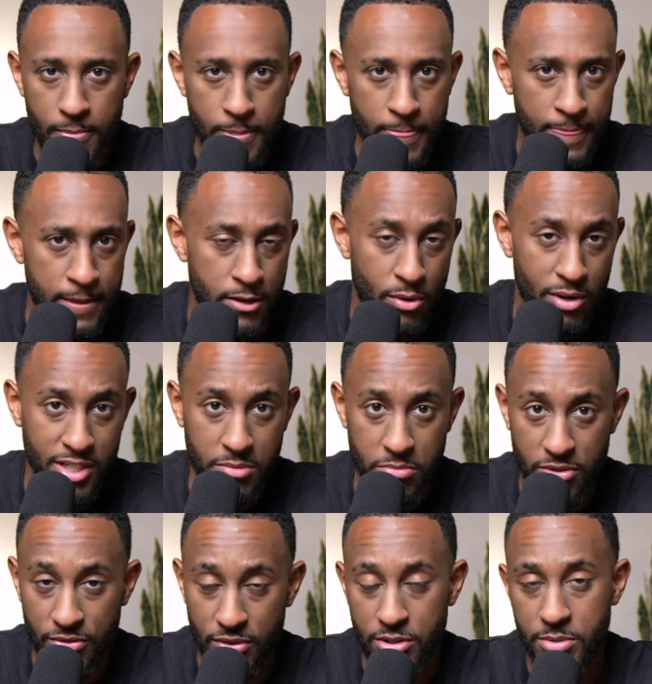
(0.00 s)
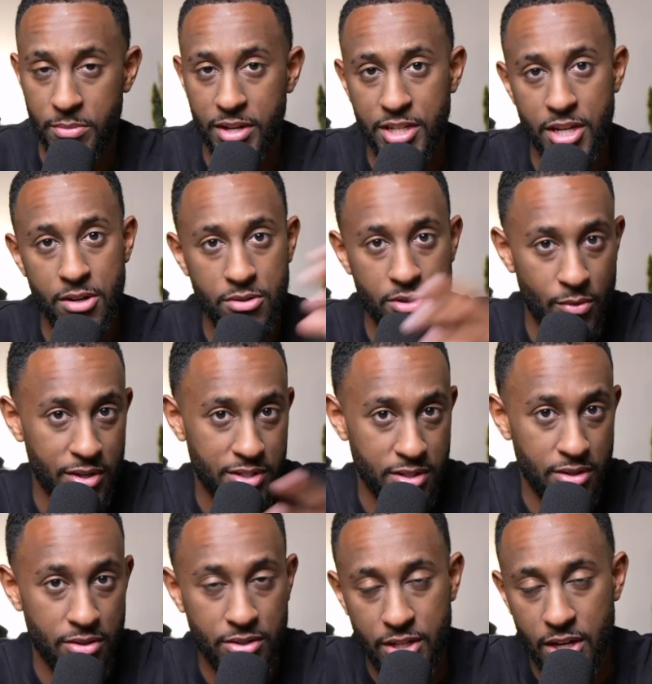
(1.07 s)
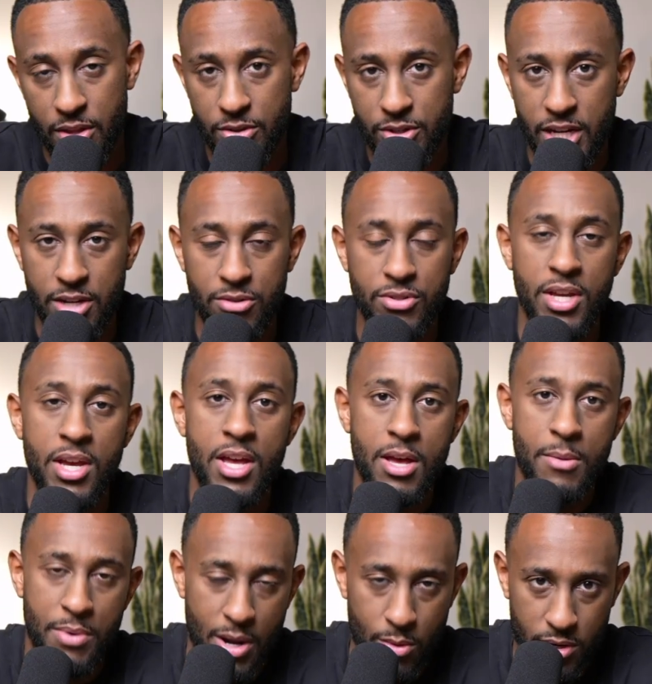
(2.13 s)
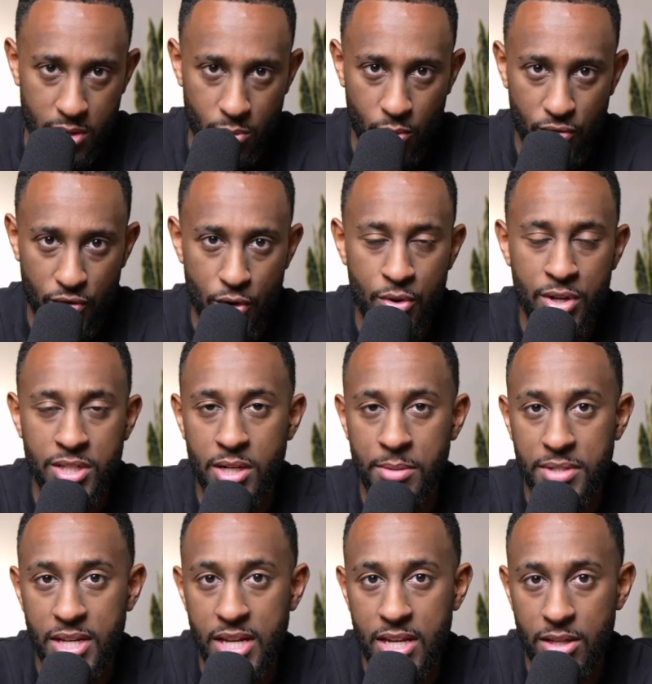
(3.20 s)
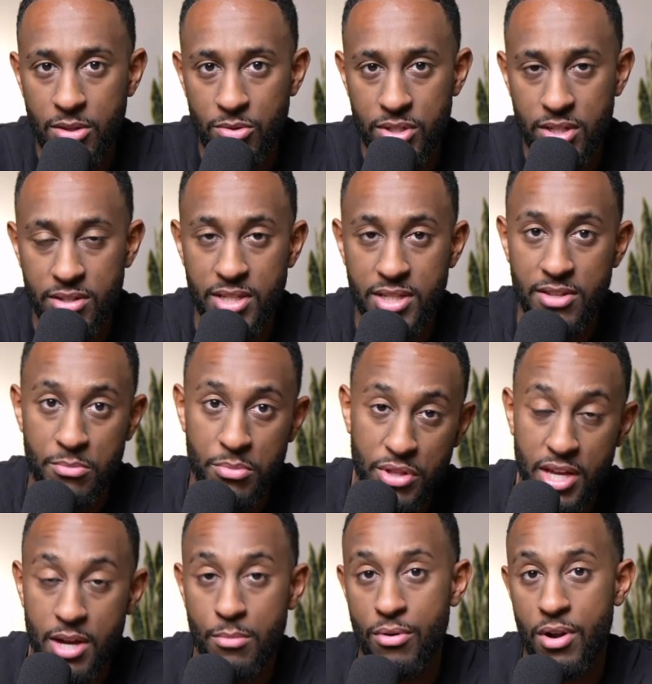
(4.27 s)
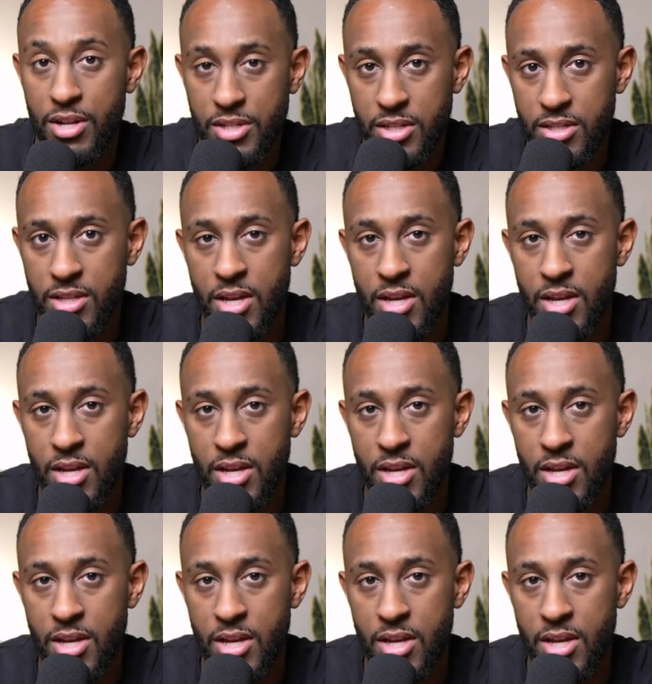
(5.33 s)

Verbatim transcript: You can watch some of the videos on my channel, you can watch other other channels, but I would focus on obtaining those skill sets of building out projects.